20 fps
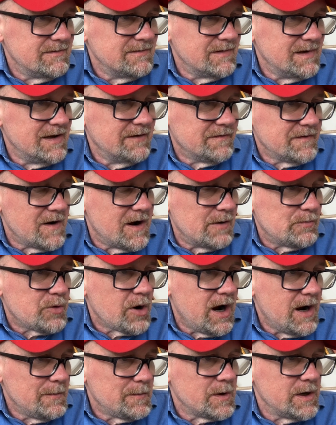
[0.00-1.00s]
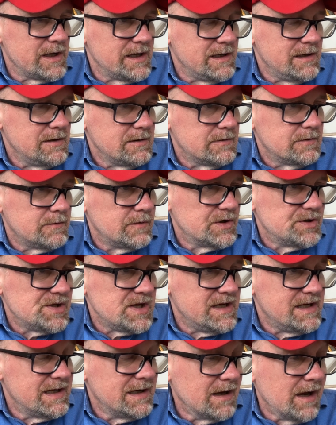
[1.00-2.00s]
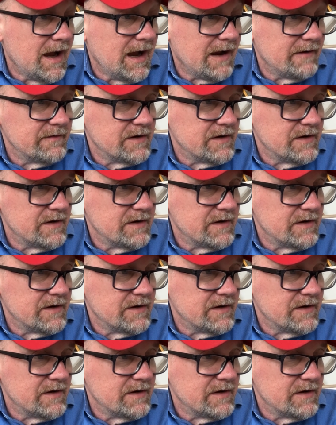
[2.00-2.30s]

if not property, which he didn't have